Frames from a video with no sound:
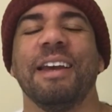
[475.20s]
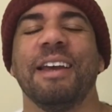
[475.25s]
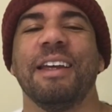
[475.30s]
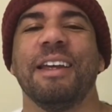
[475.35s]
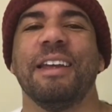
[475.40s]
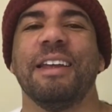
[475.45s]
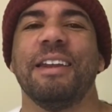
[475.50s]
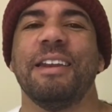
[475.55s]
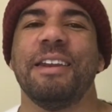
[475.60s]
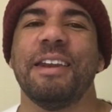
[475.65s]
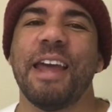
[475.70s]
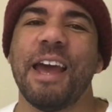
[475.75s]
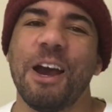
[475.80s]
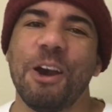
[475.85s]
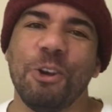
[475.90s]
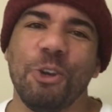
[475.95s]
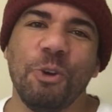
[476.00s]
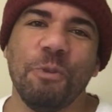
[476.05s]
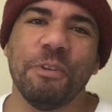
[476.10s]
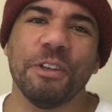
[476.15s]
now
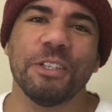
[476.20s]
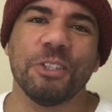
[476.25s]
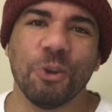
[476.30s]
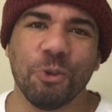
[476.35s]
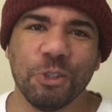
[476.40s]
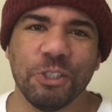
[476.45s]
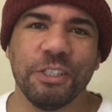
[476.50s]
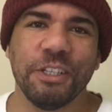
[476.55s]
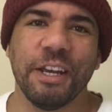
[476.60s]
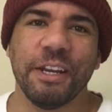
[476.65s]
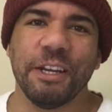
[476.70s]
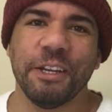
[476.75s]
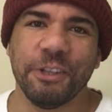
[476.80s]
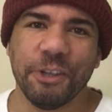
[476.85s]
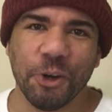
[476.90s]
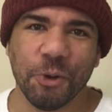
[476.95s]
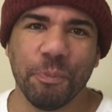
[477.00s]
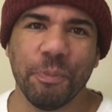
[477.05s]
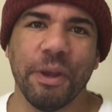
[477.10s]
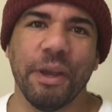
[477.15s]
you've associated your
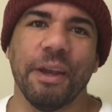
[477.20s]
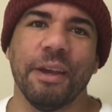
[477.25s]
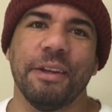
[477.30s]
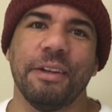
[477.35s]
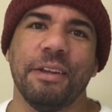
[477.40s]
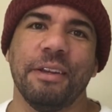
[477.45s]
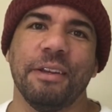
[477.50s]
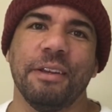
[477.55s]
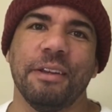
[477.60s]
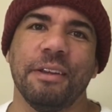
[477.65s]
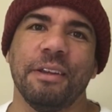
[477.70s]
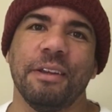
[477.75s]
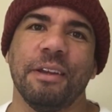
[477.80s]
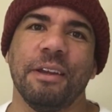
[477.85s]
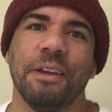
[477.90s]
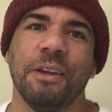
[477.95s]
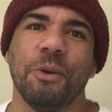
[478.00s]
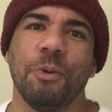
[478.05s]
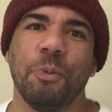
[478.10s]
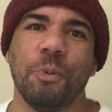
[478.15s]
bed
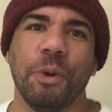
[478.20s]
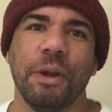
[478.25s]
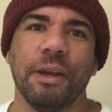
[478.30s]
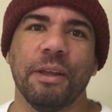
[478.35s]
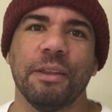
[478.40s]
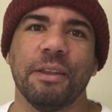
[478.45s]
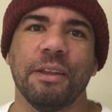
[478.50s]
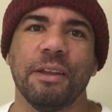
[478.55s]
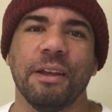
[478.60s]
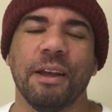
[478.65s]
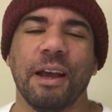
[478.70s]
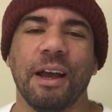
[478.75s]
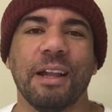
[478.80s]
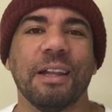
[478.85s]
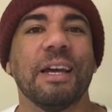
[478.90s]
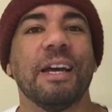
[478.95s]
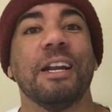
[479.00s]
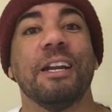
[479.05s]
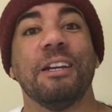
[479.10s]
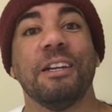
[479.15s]
with a
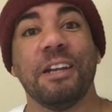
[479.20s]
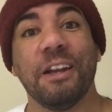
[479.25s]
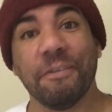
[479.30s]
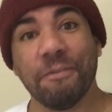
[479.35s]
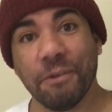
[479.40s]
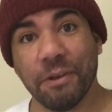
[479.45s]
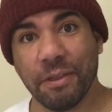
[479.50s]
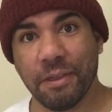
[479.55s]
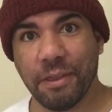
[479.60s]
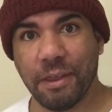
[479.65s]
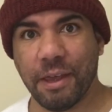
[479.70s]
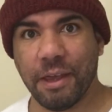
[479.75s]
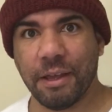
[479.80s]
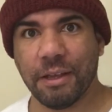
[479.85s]
lot of different things